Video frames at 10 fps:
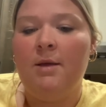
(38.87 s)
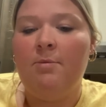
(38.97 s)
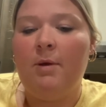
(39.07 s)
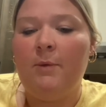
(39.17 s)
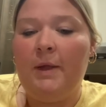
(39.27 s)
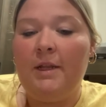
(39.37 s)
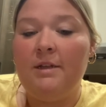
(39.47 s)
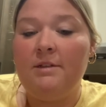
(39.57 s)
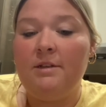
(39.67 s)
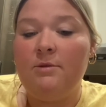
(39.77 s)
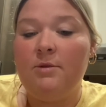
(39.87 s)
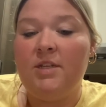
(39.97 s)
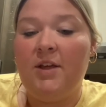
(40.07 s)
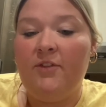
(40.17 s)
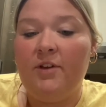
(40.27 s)
my weaknesses would
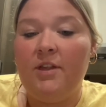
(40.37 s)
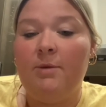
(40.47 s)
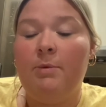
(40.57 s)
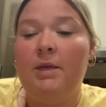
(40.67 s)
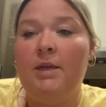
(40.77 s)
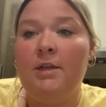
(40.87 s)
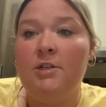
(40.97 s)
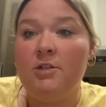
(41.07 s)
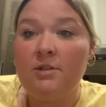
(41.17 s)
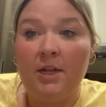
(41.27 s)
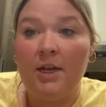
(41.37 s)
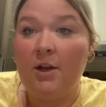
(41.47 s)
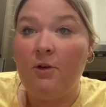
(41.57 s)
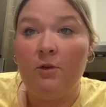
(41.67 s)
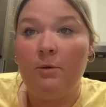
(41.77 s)
definitely be just getting
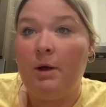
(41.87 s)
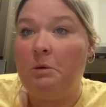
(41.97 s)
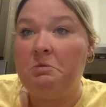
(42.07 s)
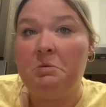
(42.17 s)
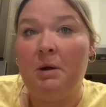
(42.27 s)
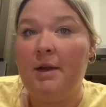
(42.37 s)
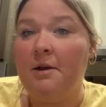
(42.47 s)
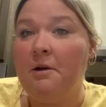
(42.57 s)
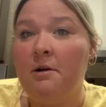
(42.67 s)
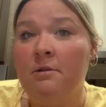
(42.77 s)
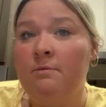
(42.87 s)
overwhelmed by it all.